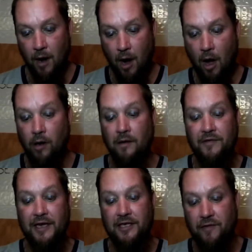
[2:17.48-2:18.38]
All of
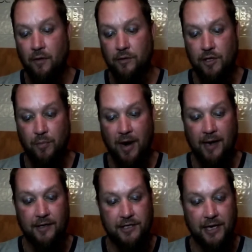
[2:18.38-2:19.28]
these folks are
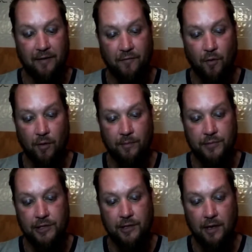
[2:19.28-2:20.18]
practicing
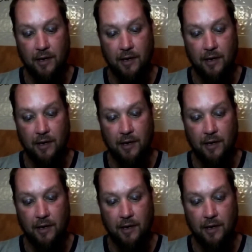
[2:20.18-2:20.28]
forms